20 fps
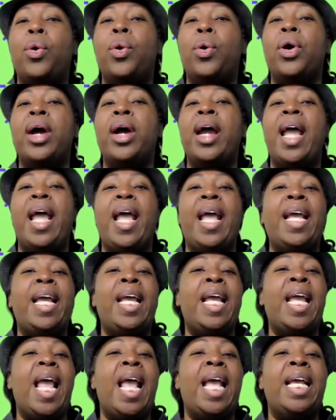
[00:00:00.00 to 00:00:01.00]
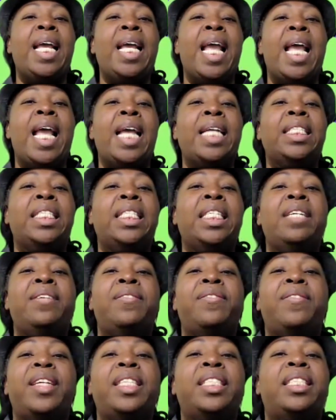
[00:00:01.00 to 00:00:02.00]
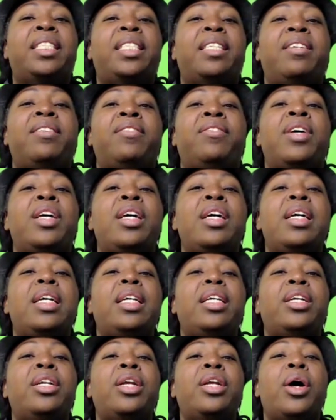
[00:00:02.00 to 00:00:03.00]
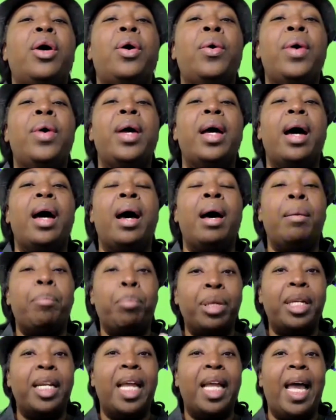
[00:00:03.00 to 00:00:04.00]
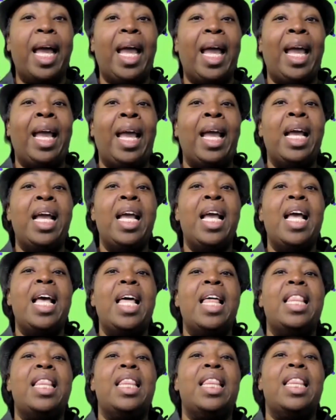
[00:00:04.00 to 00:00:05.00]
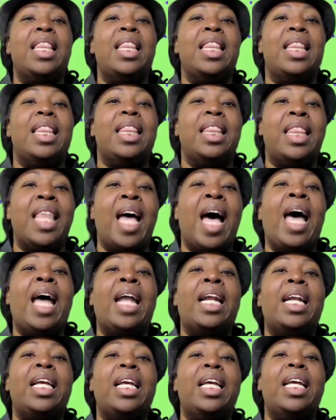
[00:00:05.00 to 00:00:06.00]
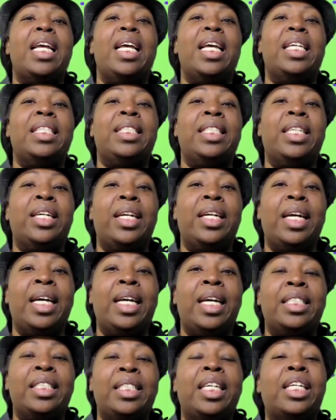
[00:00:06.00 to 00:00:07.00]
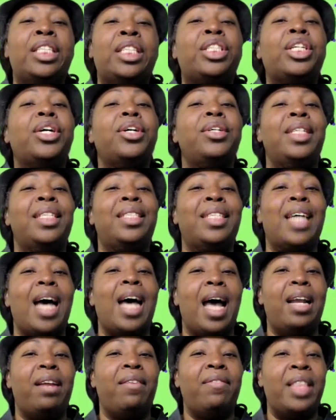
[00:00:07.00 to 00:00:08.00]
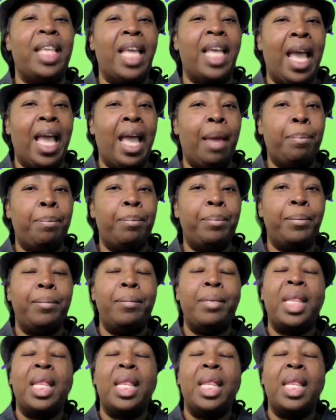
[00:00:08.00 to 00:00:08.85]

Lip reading: or a defensive, you know, play that is gonna turn the tide of the game.